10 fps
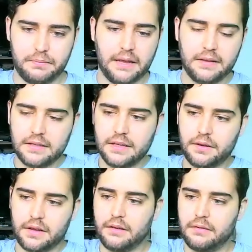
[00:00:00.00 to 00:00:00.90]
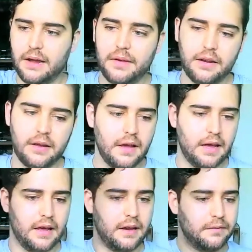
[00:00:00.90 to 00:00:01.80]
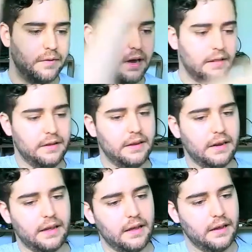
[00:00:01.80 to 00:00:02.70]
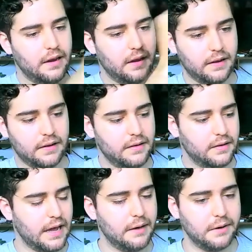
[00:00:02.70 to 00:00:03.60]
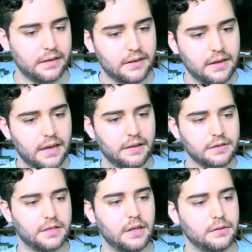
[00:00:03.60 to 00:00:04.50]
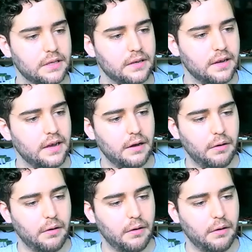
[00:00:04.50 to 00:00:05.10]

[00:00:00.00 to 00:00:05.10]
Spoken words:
painting, you can grab it, and file it in a cabinet and just close it. And when